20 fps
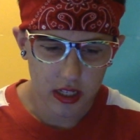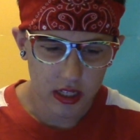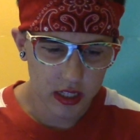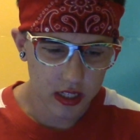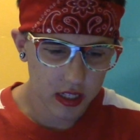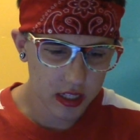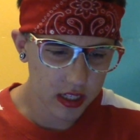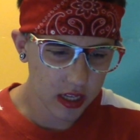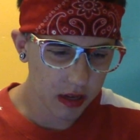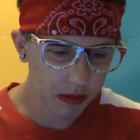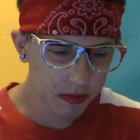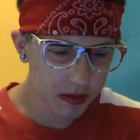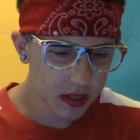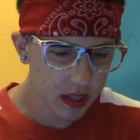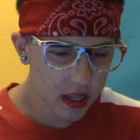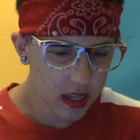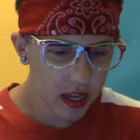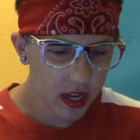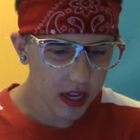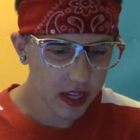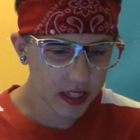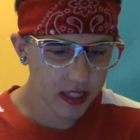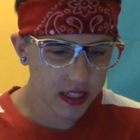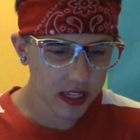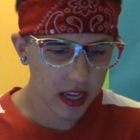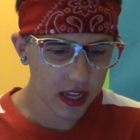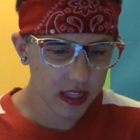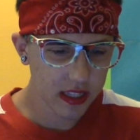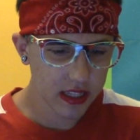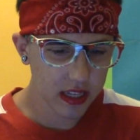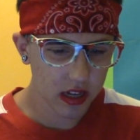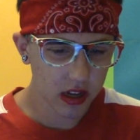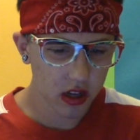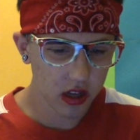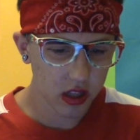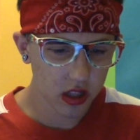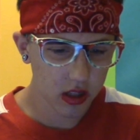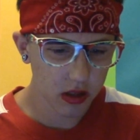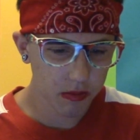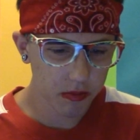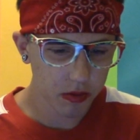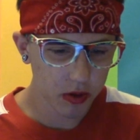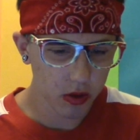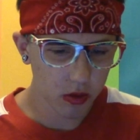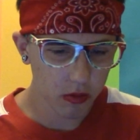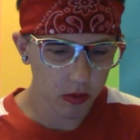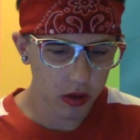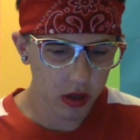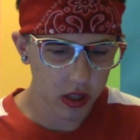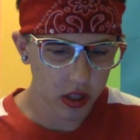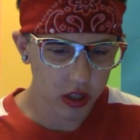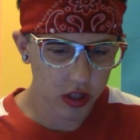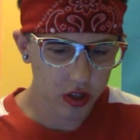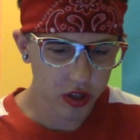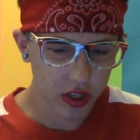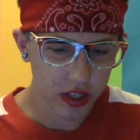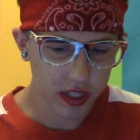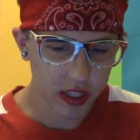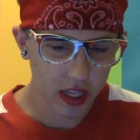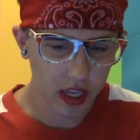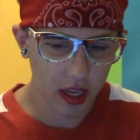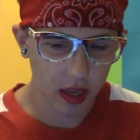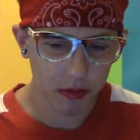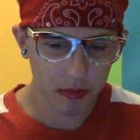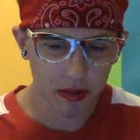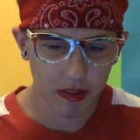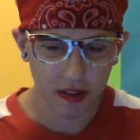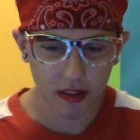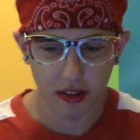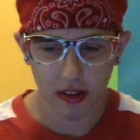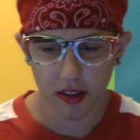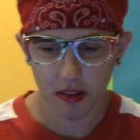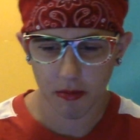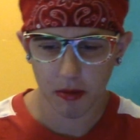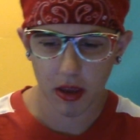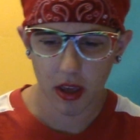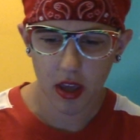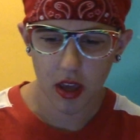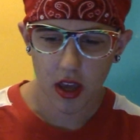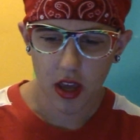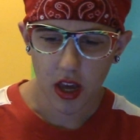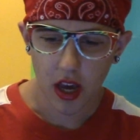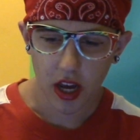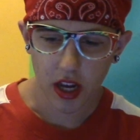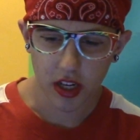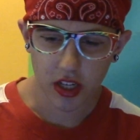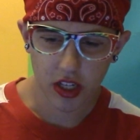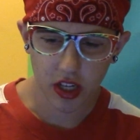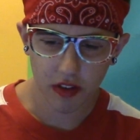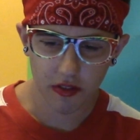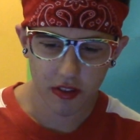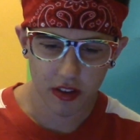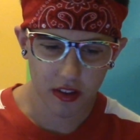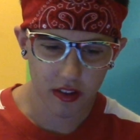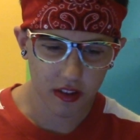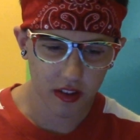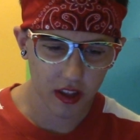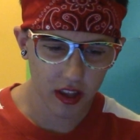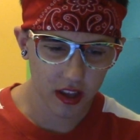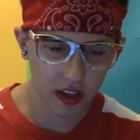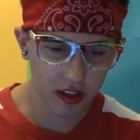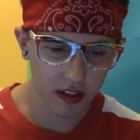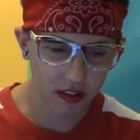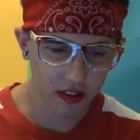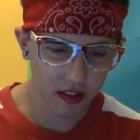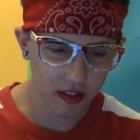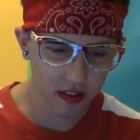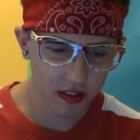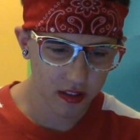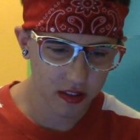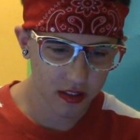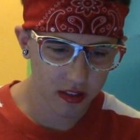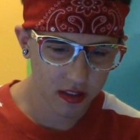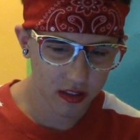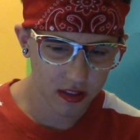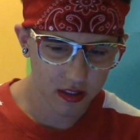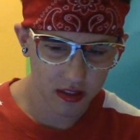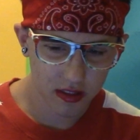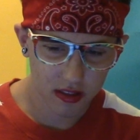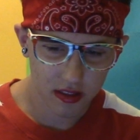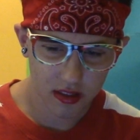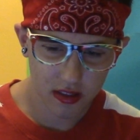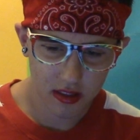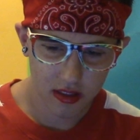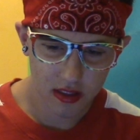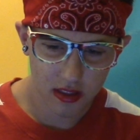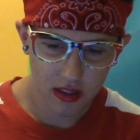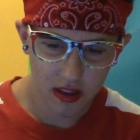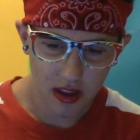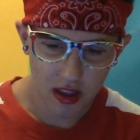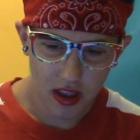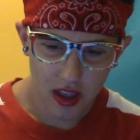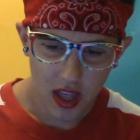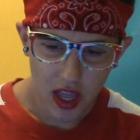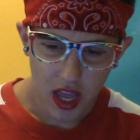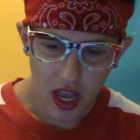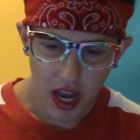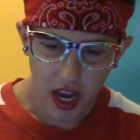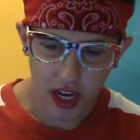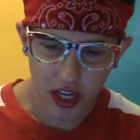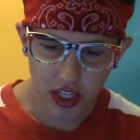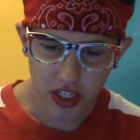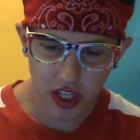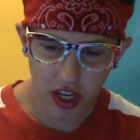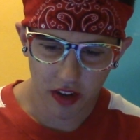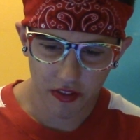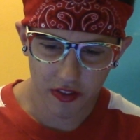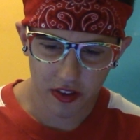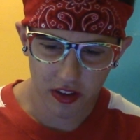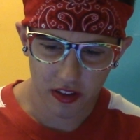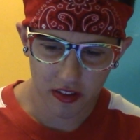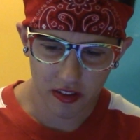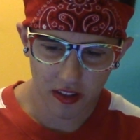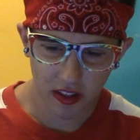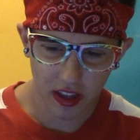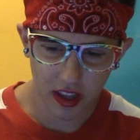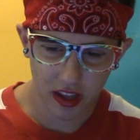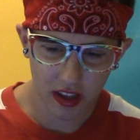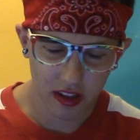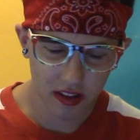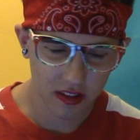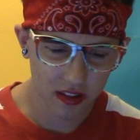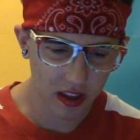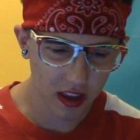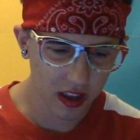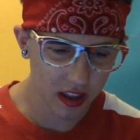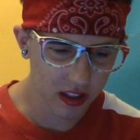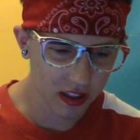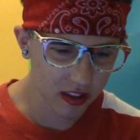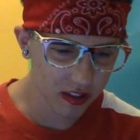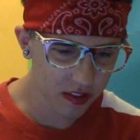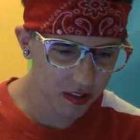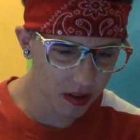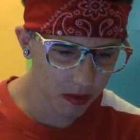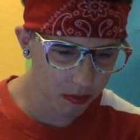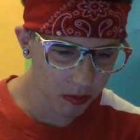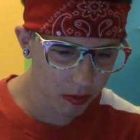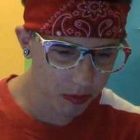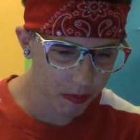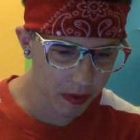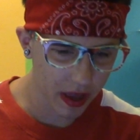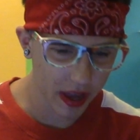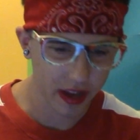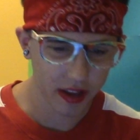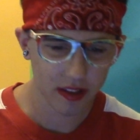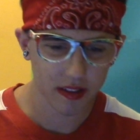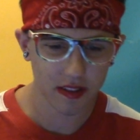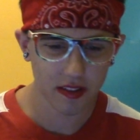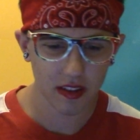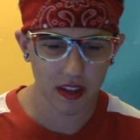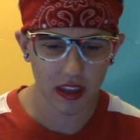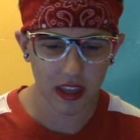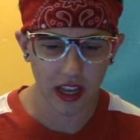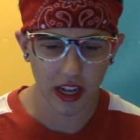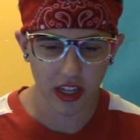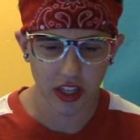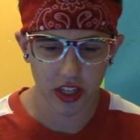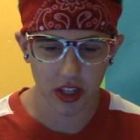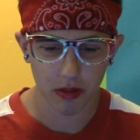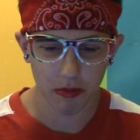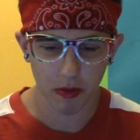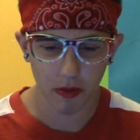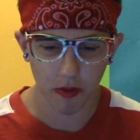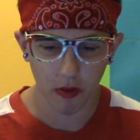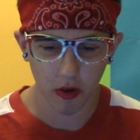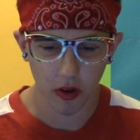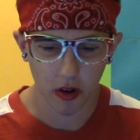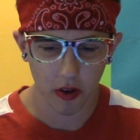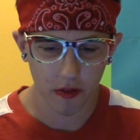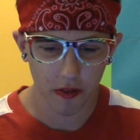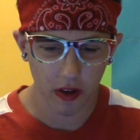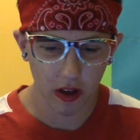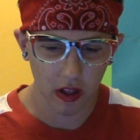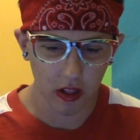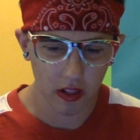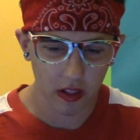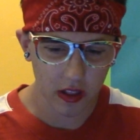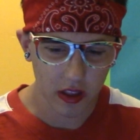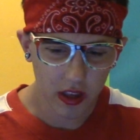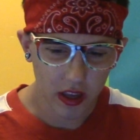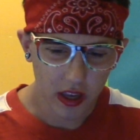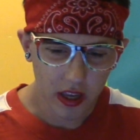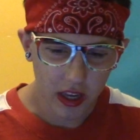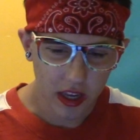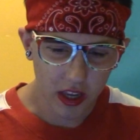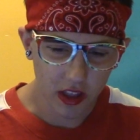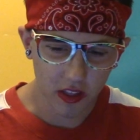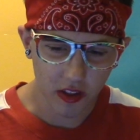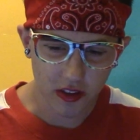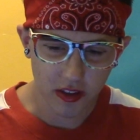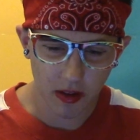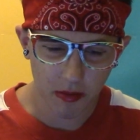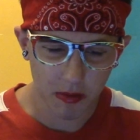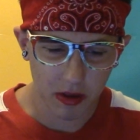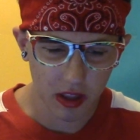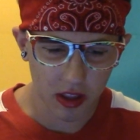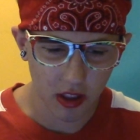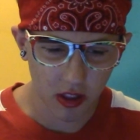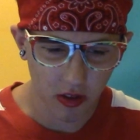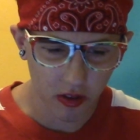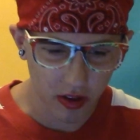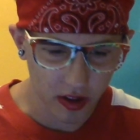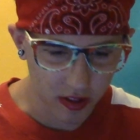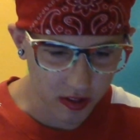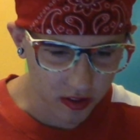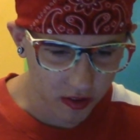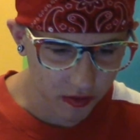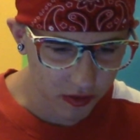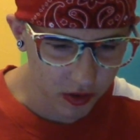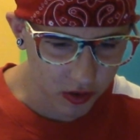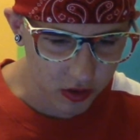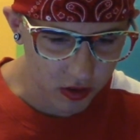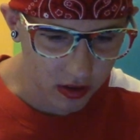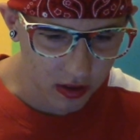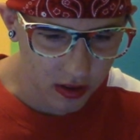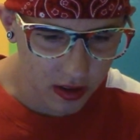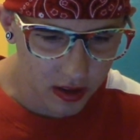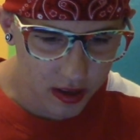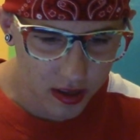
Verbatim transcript: steps. I sat down on the blue one, and Trace came and sat next to me. I shoved his legs, and... I shoved his legs, and he stumbled back, Zeke catching him before I fell. He looked at me in annoyance confusion.